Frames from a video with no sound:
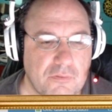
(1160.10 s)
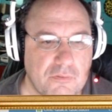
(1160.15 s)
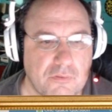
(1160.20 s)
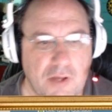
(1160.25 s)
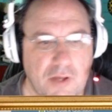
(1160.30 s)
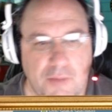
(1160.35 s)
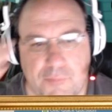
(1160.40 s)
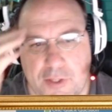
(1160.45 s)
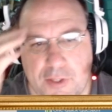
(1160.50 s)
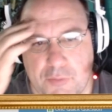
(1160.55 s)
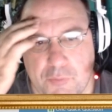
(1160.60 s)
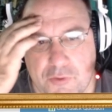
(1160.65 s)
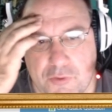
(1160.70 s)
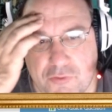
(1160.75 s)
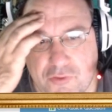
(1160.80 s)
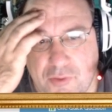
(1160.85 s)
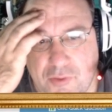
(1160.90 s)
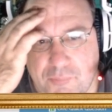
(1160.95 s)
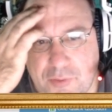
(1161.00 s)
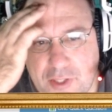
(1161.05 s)
I mean, with
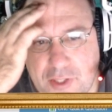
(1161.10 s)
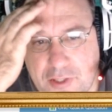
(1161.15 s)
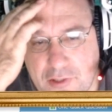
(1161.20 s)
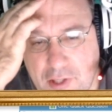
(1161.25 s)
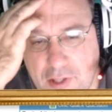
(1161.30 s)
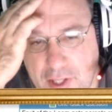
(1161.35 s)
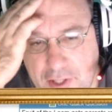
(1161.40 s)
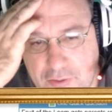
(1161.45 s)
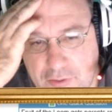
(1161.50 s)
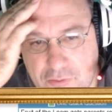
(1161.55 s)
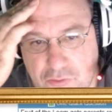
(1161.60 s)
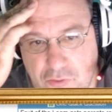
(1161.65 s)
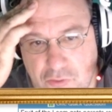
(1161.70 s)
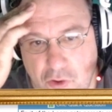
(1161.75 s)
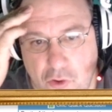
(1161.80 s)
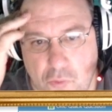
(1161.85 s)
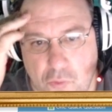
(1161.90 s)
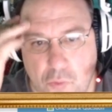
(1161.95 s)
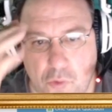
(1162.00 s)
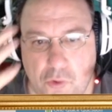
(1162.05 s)
something like
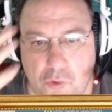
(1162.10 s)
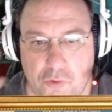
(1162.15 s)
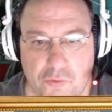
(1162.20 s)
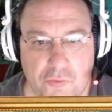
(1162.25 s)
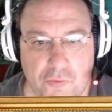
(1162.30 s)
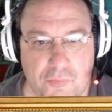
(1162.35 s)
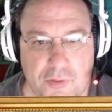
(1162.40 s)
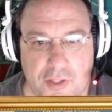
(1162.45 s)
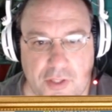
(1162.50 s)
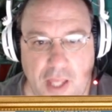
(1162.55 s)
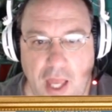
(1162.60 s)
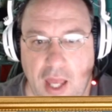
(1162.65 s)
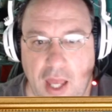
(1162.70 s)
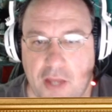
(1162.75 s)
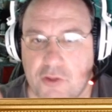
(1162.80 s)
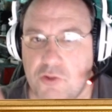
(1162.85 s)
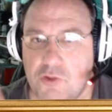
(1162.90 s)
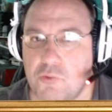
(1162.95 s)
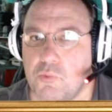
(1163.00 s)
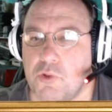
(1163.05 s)
Star Wars, yeah,
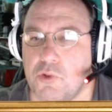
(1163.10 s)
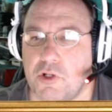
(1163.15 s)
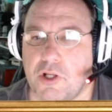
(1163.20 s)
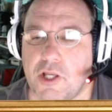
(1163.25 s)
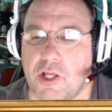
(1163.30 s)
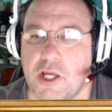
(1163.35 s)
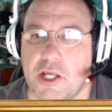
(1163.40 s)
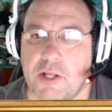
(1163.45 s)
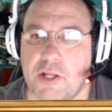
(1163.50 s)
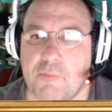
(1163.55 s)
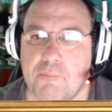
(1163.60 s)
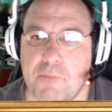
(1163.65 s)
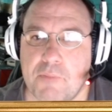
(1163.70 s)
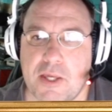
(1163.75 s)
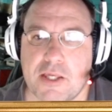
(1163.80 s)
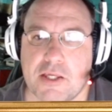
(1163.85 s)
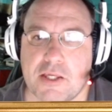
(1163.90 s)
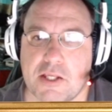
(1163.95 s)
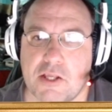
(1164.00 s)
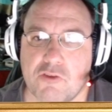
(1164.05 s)
you want to kind of
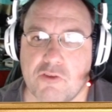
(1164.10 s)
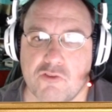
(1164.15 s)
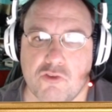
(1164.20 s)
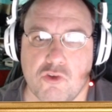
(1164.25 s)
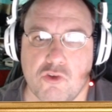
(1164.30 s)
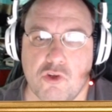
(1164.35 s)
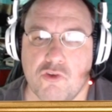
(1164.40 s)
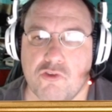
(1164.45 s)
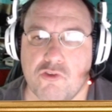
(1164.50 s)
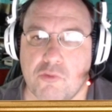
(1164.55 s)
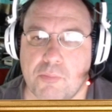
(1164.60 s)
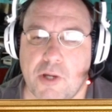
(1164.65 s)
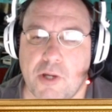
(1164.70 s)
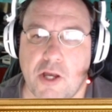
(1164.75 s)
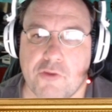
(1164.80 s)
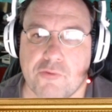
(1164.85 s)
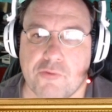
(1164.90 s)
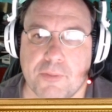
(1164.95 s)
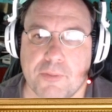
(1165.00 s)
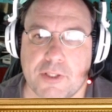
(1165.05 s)
make it as good as you
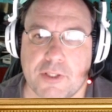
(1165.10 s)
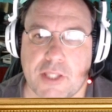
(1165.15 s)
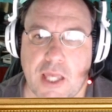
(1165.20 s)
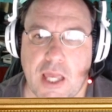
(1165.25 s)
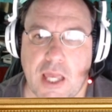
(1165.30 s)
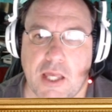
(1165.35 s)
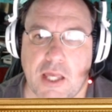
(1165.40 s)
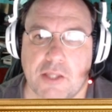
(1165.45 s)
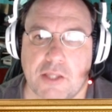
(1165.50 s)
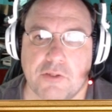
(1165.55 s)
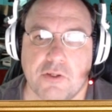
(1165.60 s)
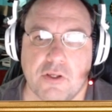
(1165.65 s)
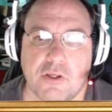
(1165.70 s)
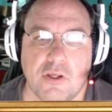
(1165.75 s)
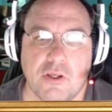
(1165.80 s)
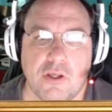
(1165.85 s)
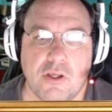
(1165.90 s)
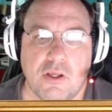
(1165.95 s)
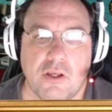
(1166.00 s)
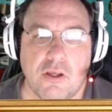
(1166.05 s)
possibly can.
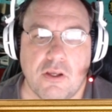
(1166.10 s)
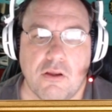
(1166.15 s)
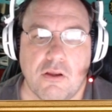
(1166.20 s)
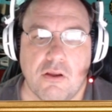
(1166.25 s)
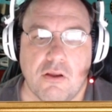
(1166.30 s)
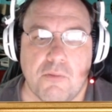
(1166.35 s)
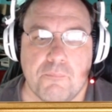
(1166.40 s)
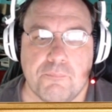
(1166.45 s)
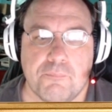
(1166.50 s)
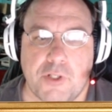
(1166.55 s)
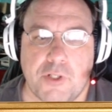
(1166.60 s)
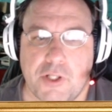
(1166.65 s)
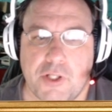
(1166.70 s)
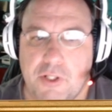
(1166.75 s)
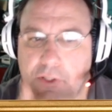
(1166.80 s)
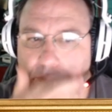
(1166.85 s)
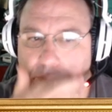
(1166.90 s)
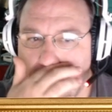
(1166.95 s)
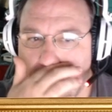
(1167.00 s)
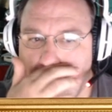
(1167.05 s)

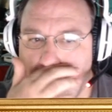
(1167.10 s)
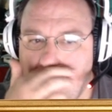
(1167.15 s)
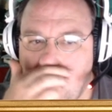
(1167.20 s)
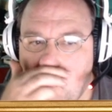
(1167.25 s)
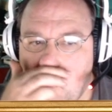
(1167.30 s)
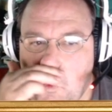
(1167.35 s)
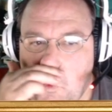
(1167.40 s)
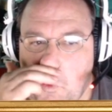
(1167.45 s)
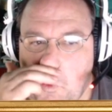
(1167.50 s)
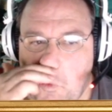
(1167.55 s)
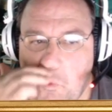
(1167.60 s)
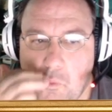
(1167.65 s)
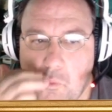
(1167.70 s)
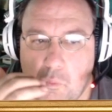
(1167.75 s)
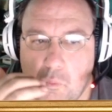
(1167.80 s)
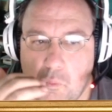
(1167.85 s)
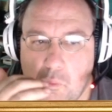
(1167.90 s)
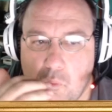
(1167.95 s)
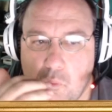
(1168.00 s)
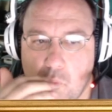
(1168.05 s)
But
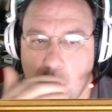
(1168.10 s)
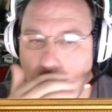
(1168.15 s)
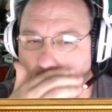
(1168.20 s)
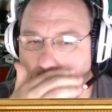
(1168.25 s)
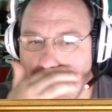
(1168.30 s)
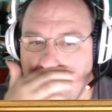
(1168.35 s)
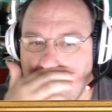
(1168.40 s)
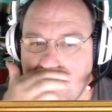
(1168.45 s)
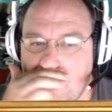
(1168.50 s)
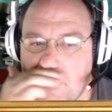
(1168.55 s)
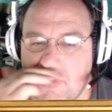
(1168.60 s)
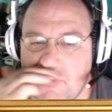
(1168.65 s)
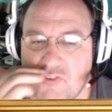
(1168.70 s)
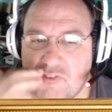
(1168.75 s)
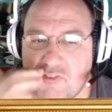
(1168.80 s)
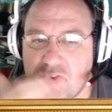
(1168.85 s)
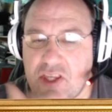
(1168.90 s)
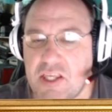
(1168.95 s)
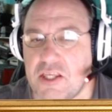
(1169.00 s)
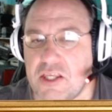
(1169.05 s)
what we've been
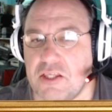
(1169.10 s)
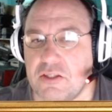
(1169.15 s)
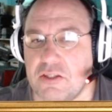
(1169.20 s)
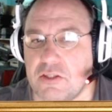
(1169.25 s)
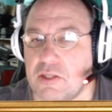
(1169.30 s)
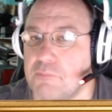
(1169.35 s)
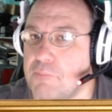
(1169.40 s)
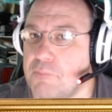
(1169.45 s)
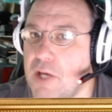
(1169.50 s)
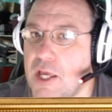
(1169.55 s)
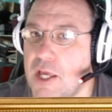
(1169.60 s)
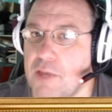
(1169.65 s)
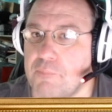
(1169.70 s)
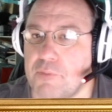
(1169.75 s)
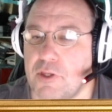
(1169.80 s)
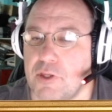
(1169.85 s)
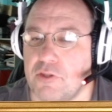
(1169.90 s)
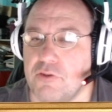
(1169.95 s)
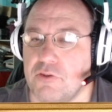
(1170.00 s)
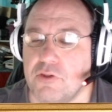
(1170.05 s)
seeing, in my
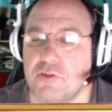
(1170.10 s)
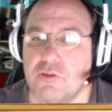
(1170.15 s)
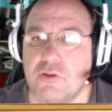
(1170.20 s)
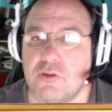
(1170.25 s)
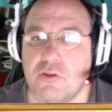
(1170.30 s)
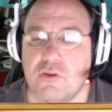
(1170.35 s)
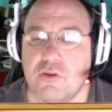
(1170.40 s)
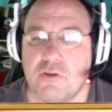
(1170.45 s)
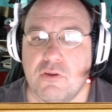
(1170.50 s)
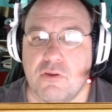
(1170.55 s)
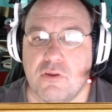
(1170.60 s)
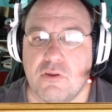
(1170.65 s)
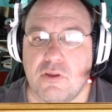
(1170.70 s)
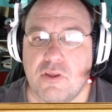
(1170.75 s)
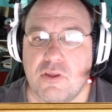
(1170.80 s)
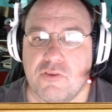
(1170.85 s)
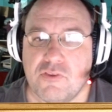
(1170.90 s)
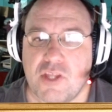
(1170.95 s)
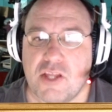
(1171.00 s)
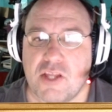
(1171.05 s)
opinion,
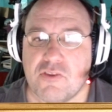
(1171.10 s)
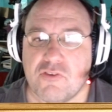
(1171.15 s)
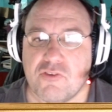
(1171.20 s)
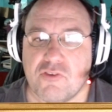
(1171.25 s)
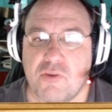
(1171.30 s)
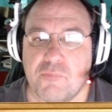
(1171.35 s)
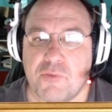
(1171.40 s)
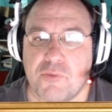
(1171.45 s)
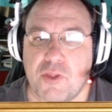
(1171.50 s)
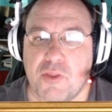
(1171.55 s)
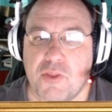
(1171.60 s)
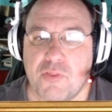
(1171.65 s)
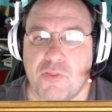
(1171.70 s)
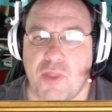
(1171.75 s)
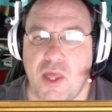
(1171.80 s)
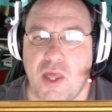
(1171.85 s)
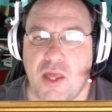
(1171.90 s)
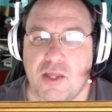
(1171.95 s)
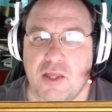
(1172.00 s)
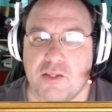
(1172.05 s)
is not something
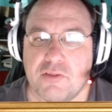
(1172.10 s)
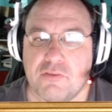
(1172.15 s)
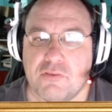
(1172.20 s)
that